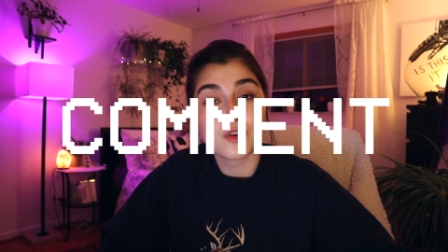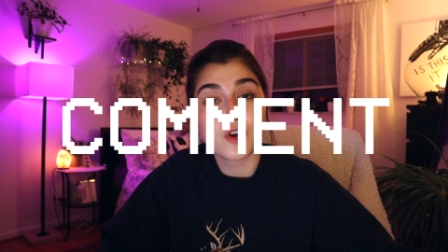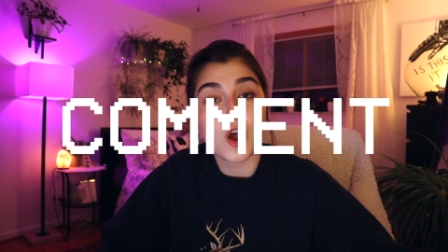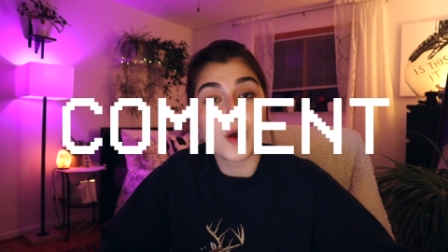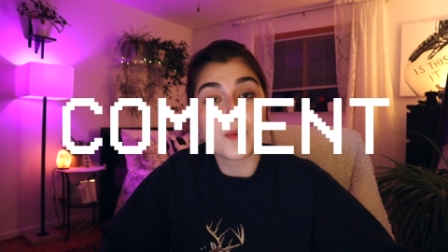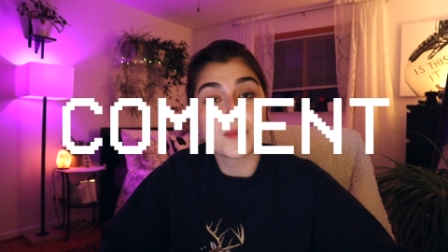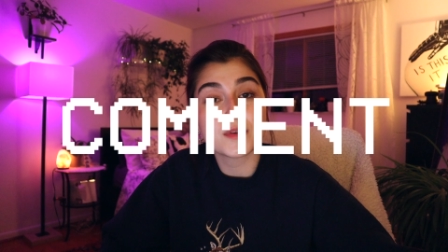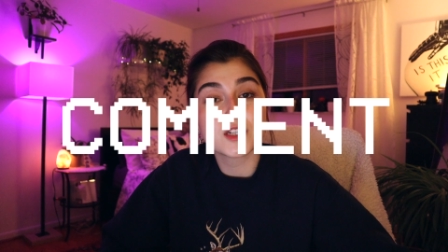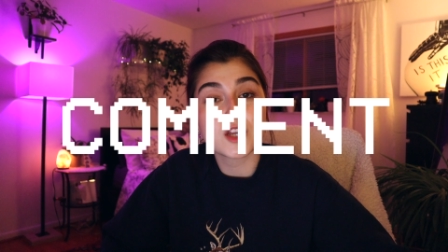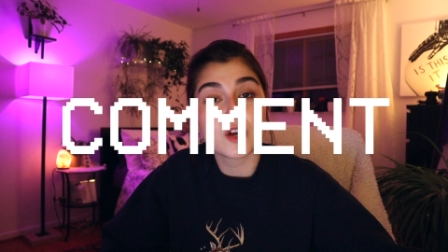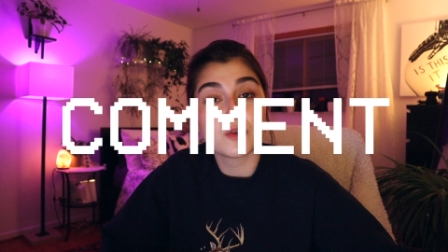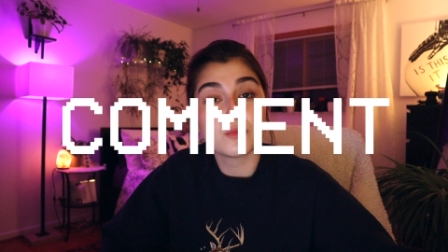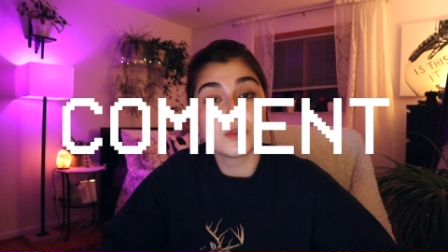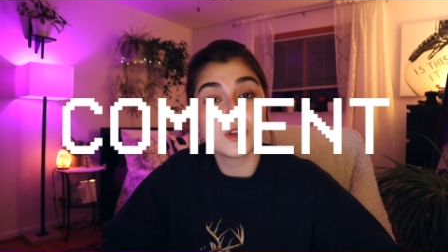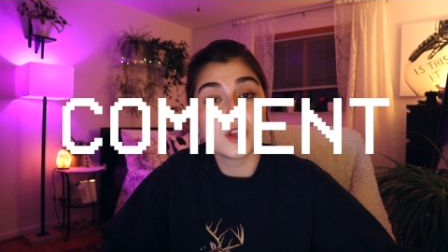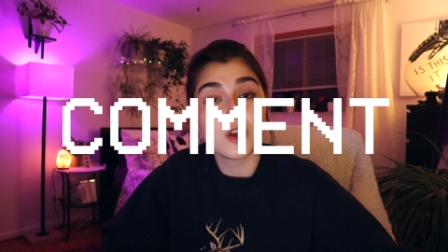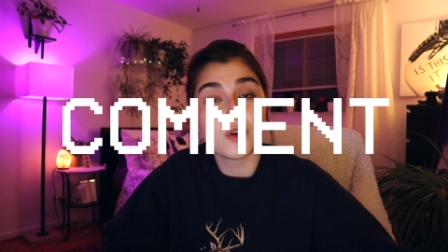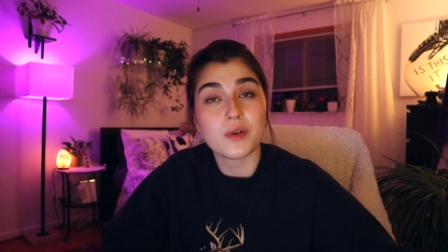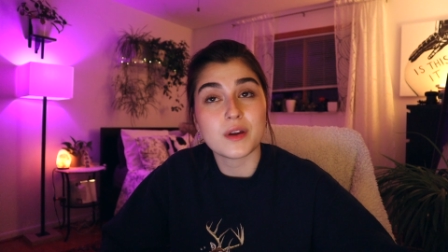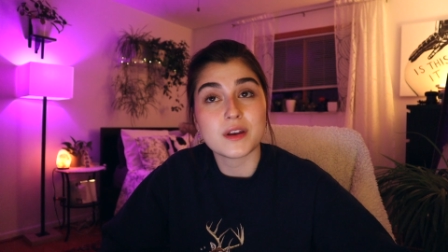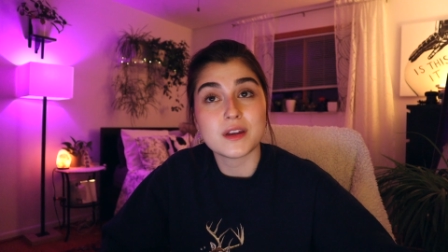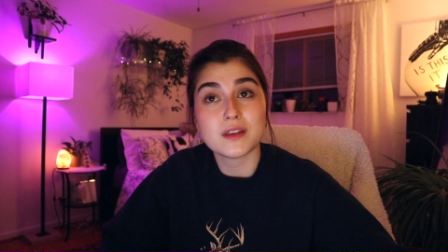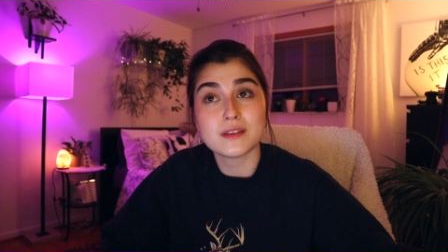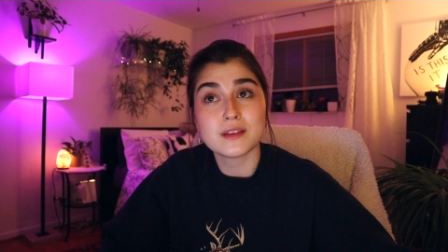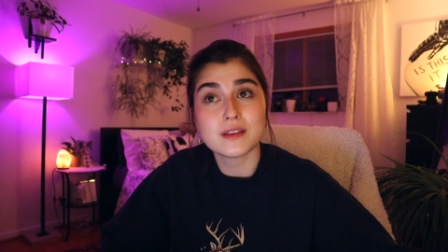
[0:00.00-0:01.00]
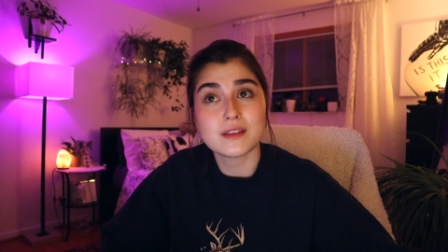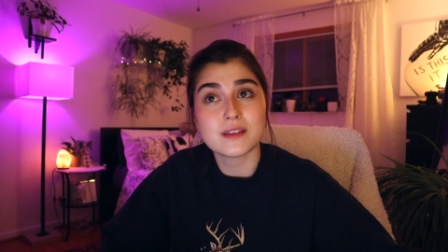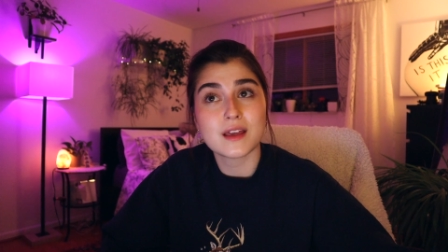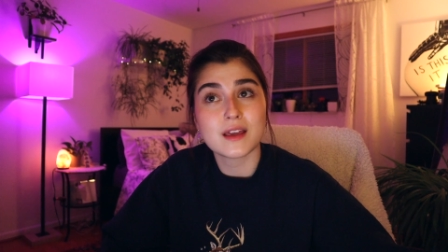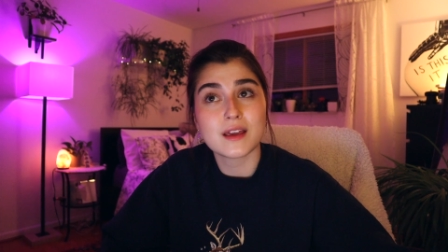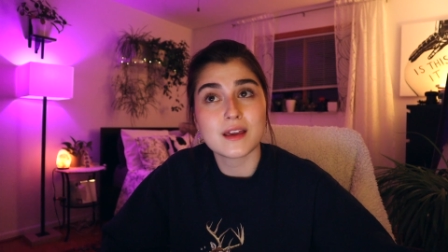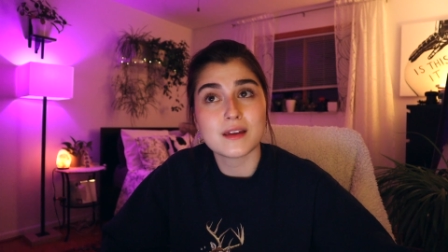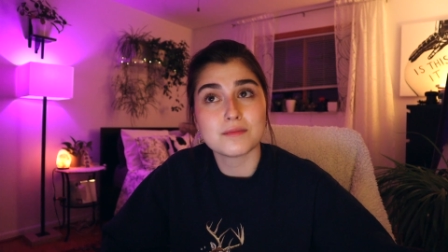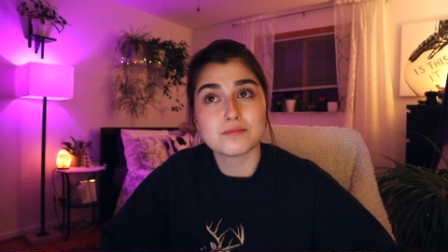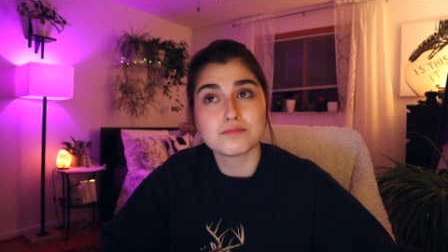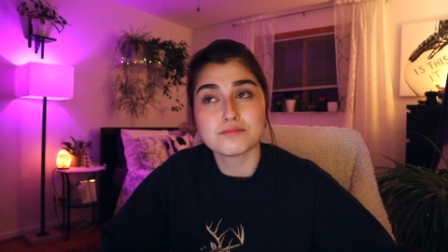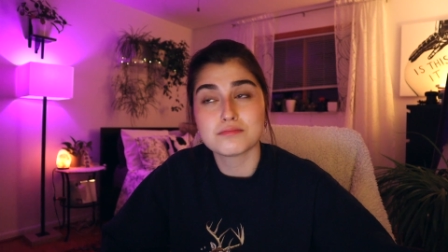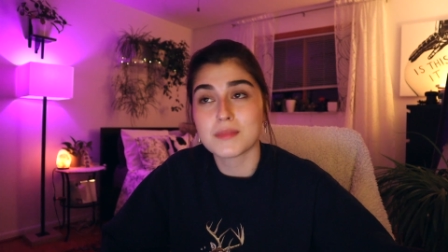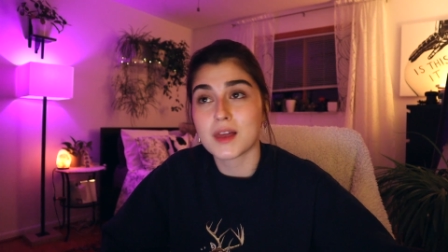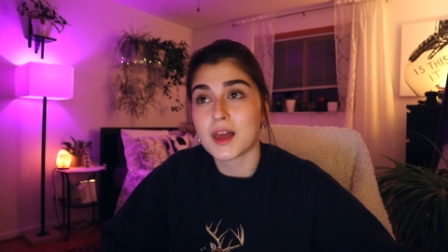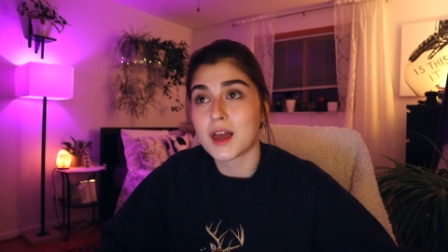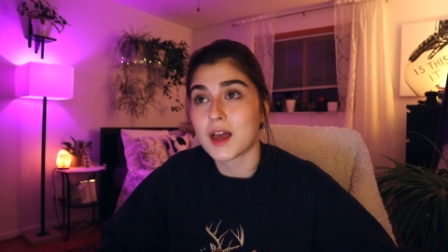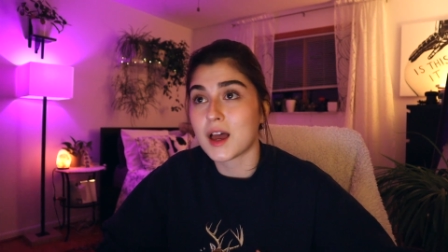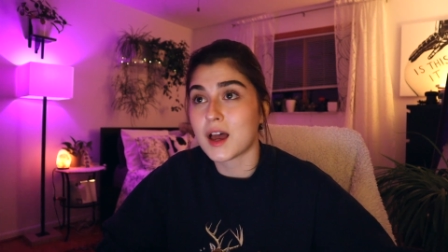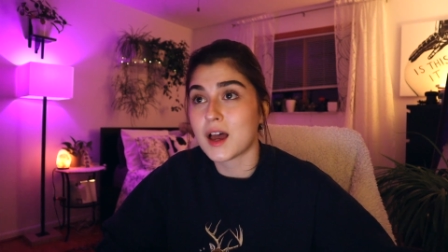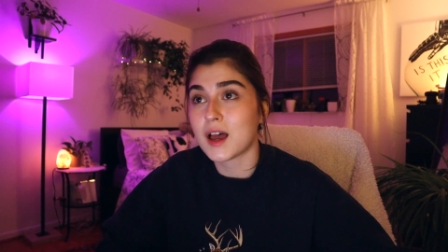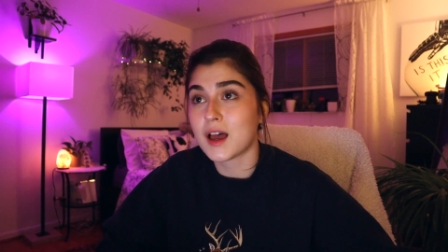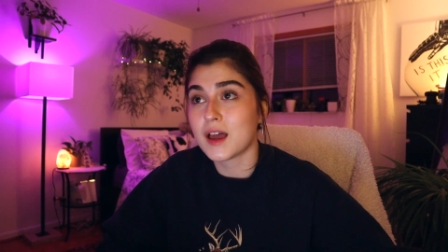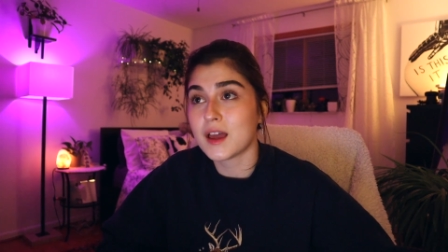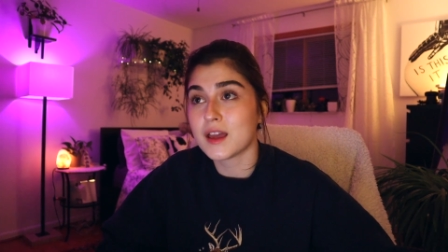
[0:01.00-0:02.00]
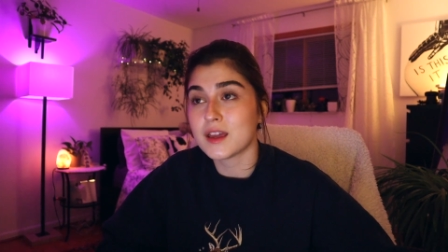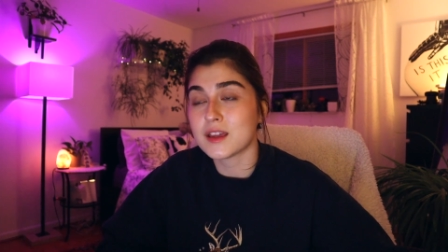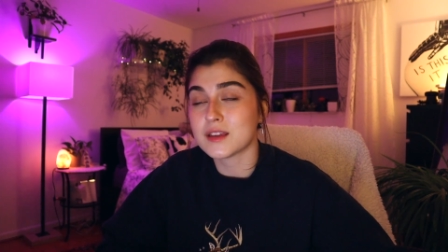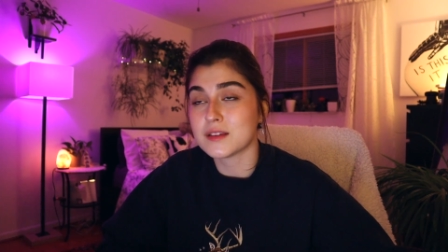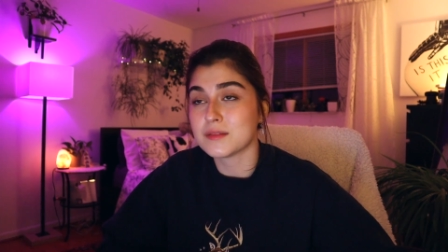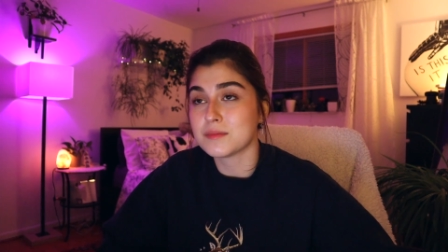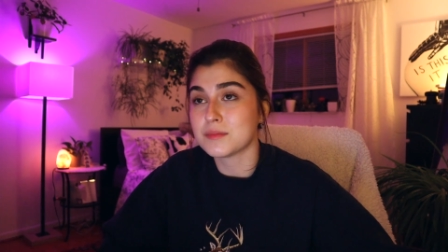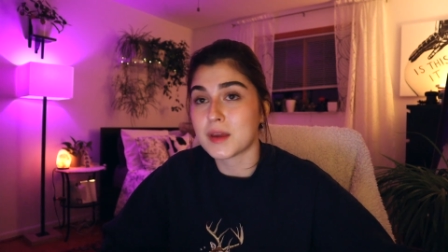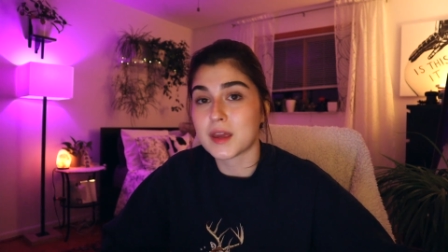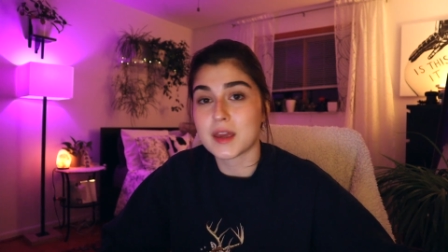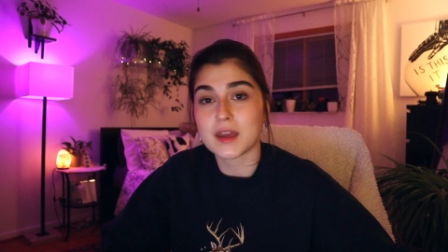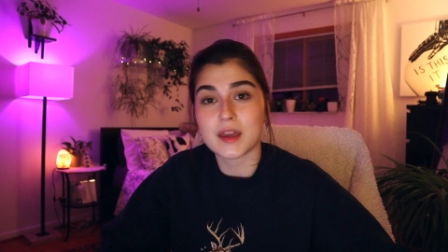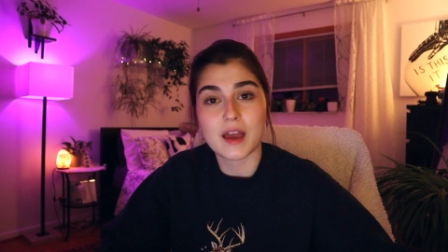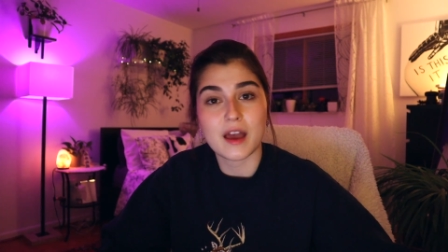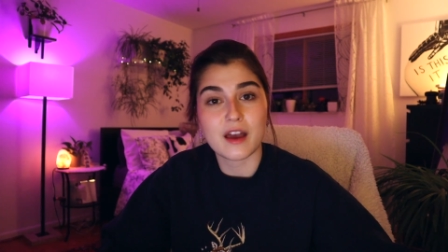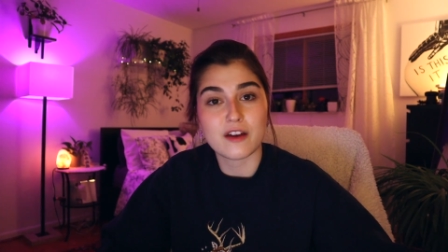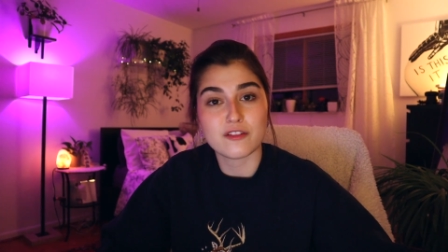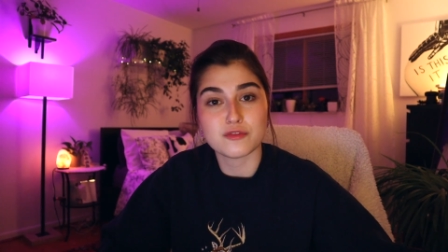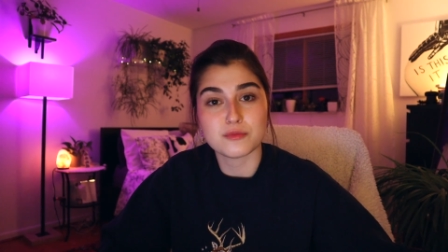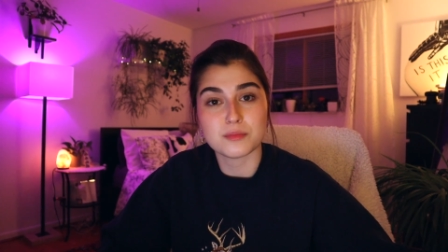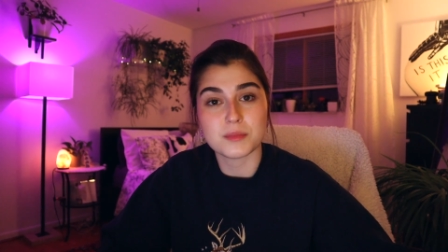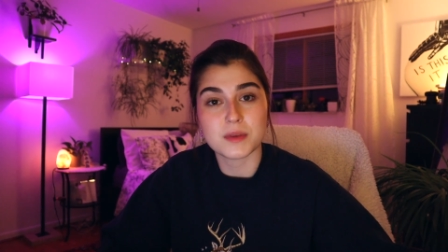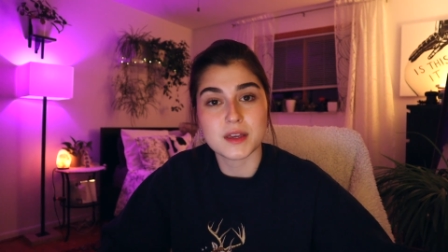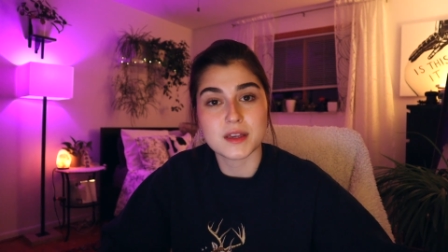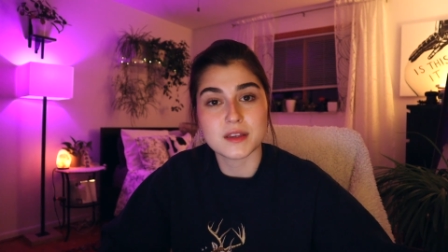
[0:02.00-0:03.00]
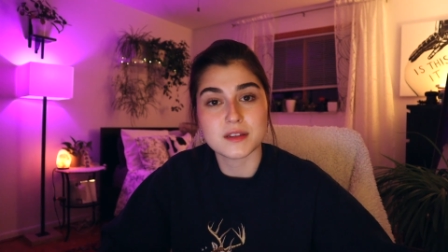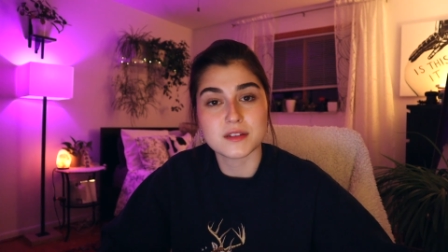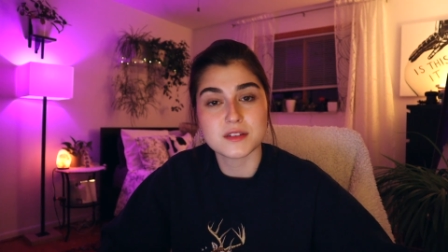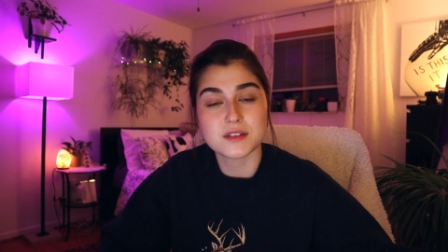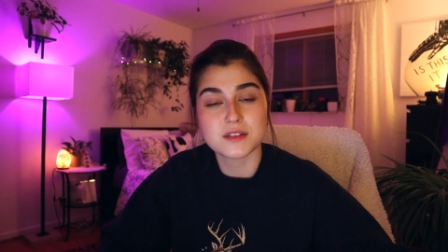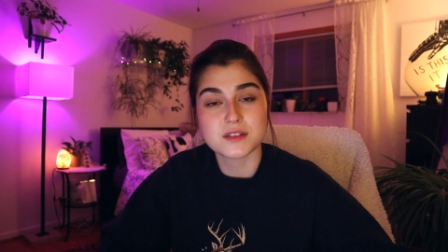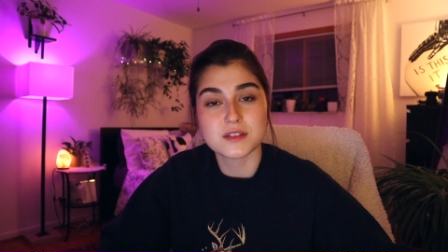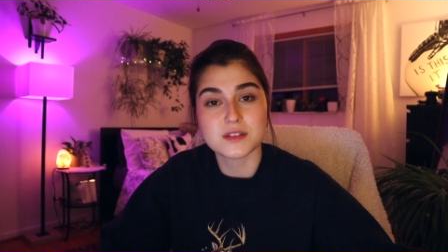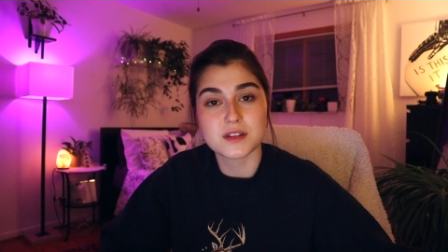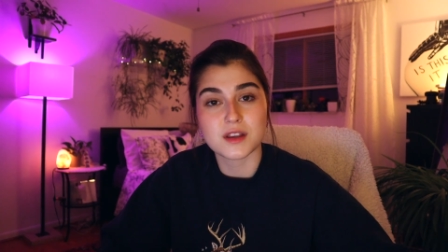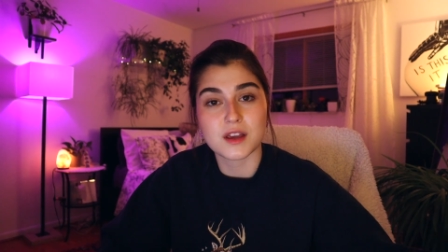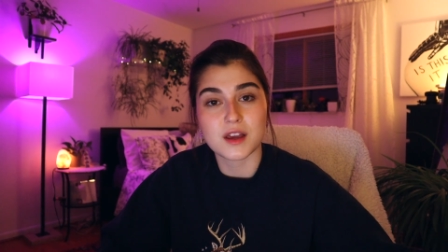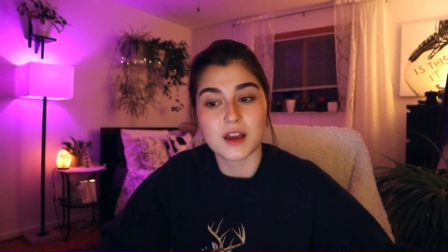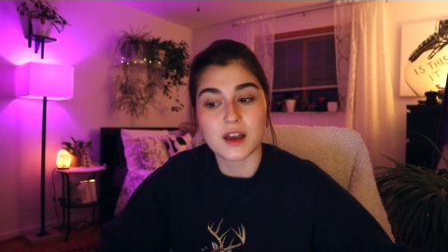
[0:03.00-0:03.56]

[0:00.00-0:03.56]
comment down below anything that I may have missed.